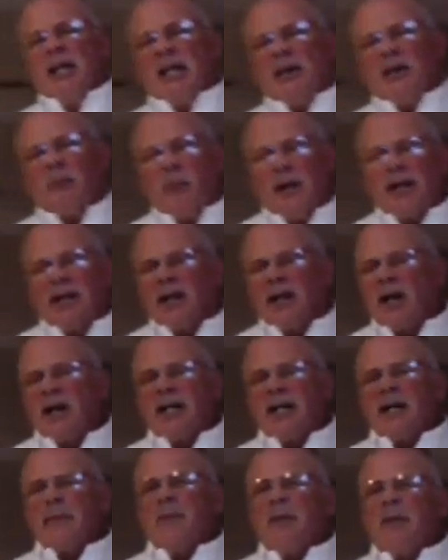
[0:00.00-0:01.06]
If we
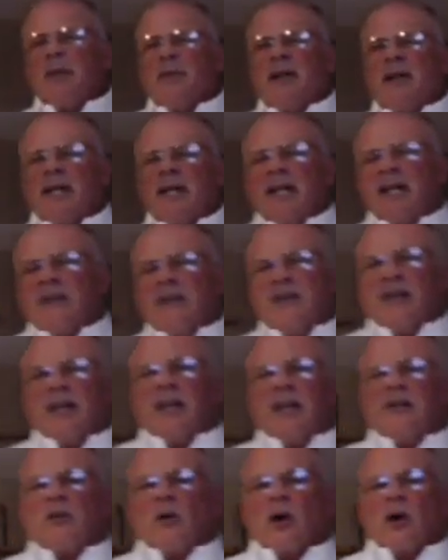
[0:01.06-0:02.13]
cannot implement anything
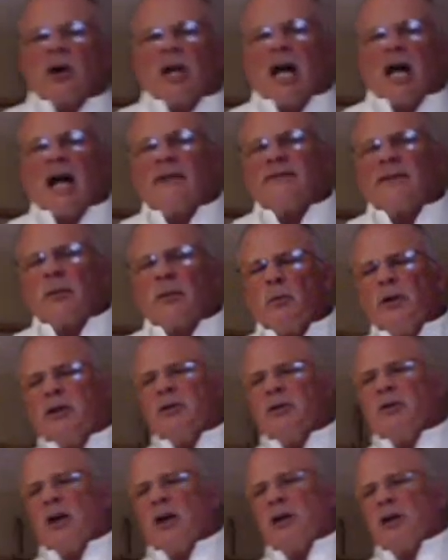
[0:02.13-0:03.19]
into our lives that we
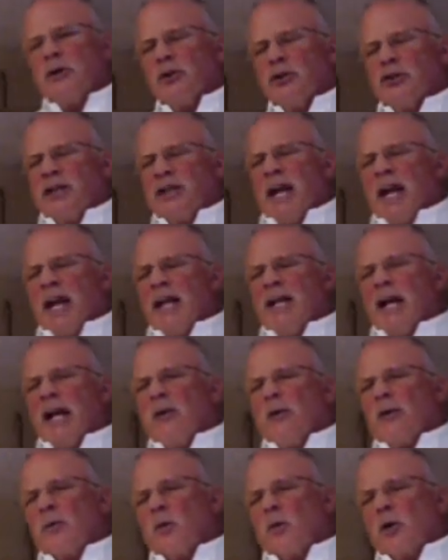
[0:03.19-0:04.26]
do not understand
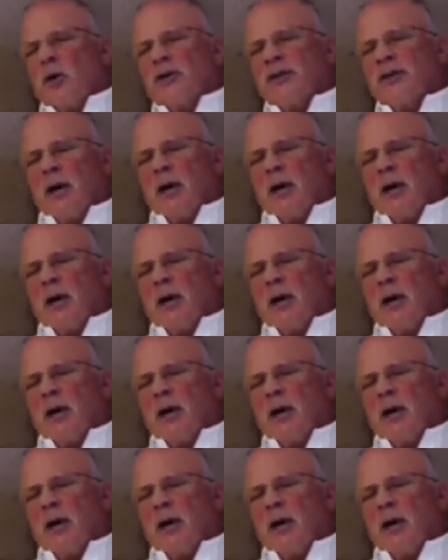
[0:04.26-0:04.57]
how it works,